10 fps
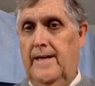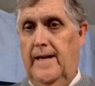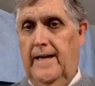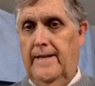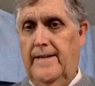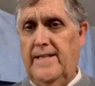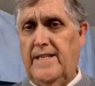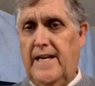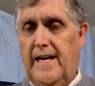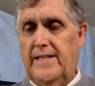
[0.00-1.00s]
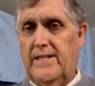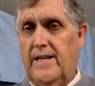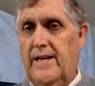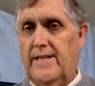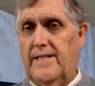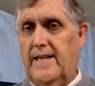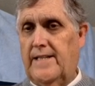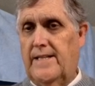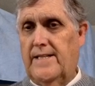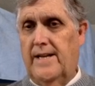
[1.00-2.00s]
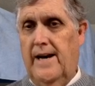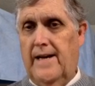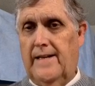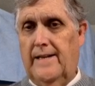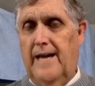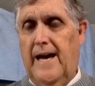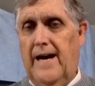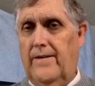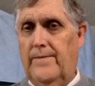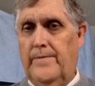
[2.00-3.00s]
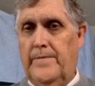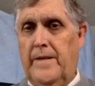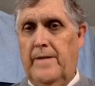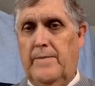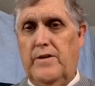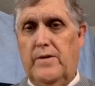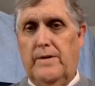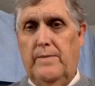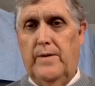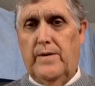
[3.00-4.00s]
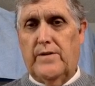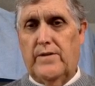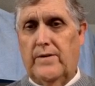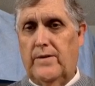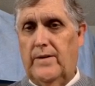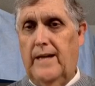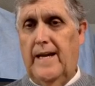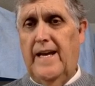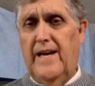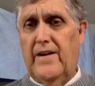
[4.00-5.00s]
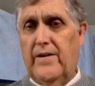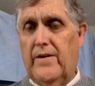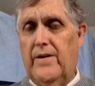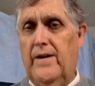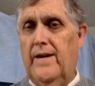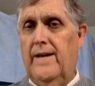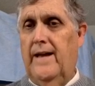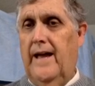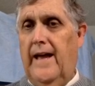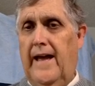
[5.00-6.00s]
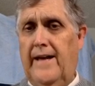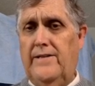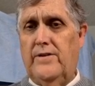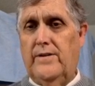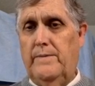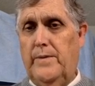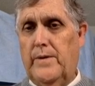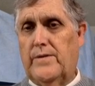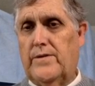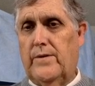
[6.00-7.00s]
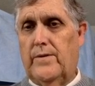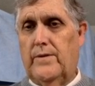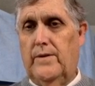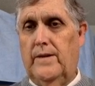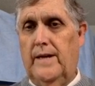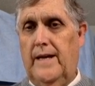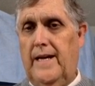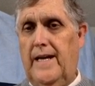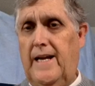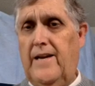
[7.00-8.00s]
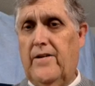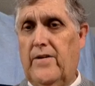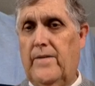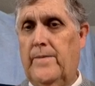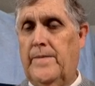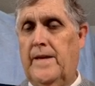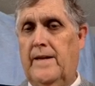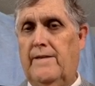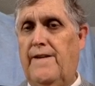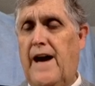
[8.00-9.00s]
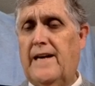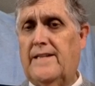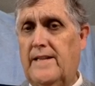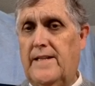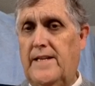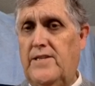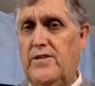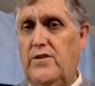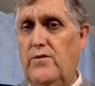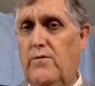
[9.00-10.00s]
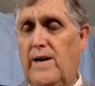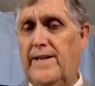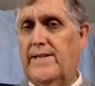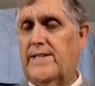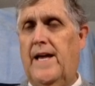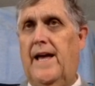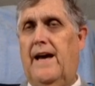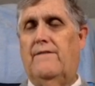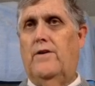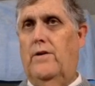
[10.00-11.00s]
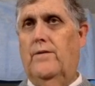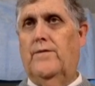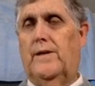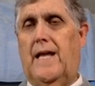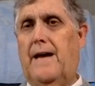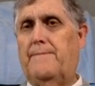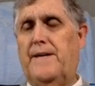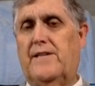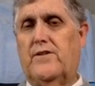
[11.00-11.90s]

And in this case, six is not allowed. But you can put a circle here and you can put a circle here. The fact that these two ones have overlapping